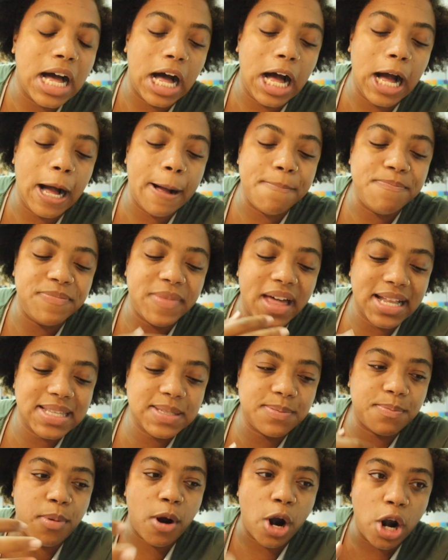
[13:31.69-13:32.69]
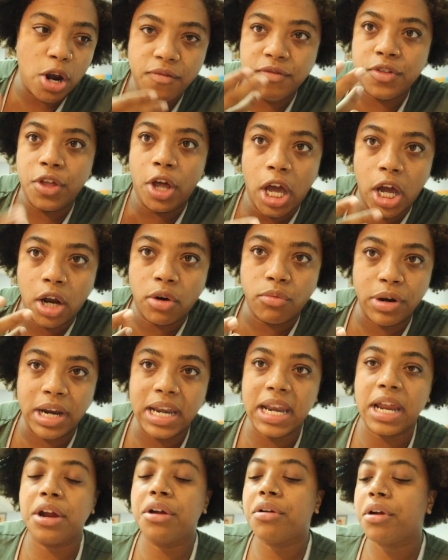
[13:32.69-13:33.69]
That's part of the
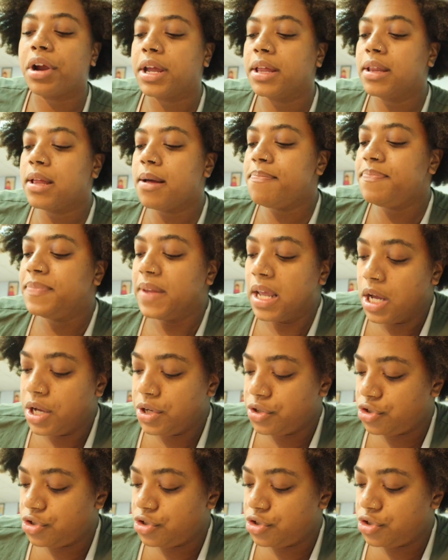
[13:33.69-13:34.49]
reading curriculum.